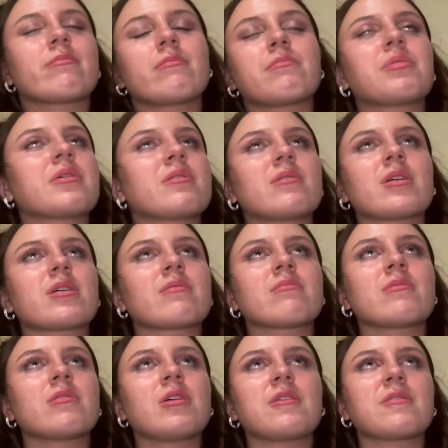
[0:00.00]
but like
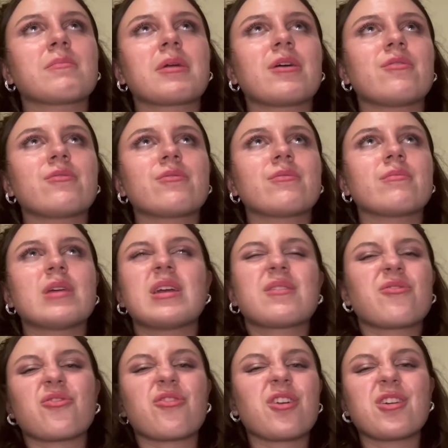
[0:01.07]
the last some cows. It's
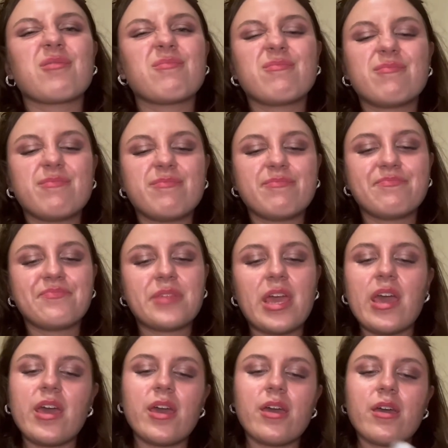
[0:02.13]
not great.
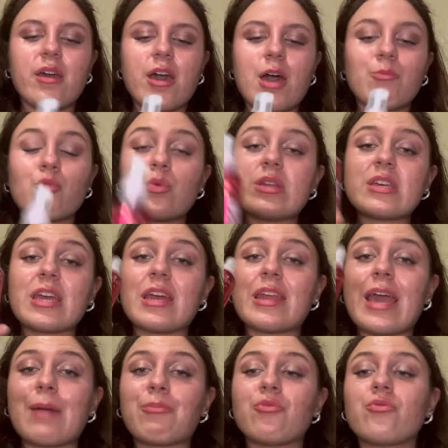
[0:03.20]
Um, Winter Candy
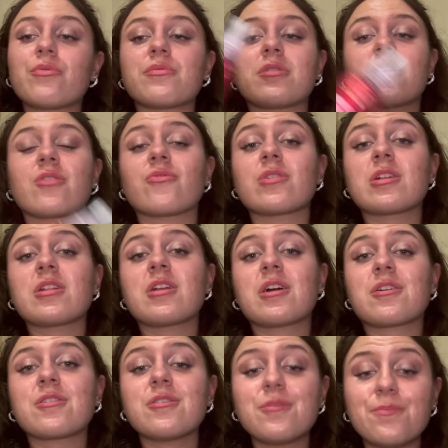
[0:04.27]
Apple, I really
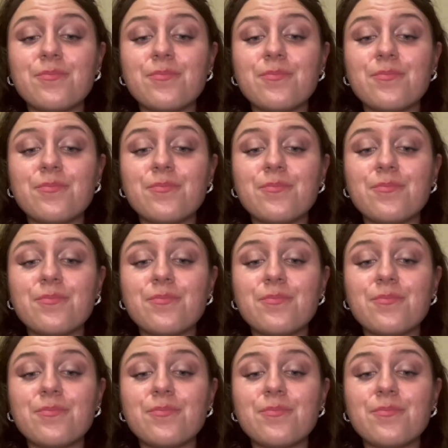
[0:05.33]
like it.